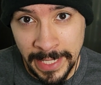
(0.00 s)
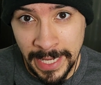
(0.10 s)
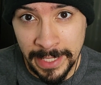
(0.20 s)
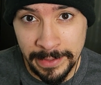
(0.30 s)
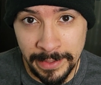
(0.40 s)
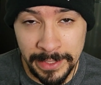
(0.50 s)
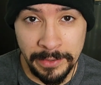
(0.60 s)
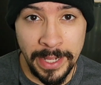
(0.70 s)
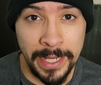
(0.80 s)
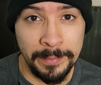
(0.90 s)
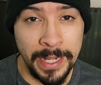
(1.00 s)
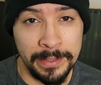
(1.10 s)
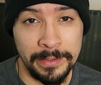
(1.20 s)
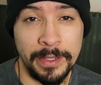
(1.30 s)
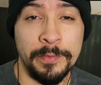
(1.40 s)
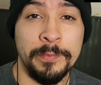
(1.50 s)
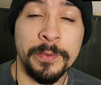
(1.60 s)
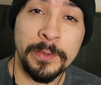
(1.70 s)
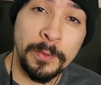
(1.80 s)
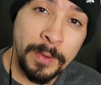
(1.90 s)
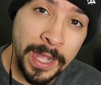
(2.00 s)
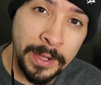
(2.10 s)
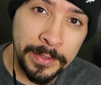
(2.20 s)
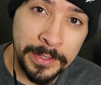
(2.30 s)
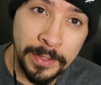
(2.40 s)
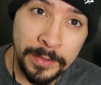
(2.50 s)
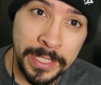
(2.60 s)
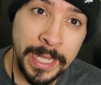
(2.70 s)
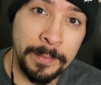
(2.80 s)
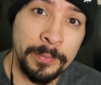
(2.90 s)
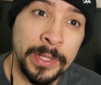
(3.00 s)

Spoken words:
And Little Adam had to suffer for a little while. You know, he kept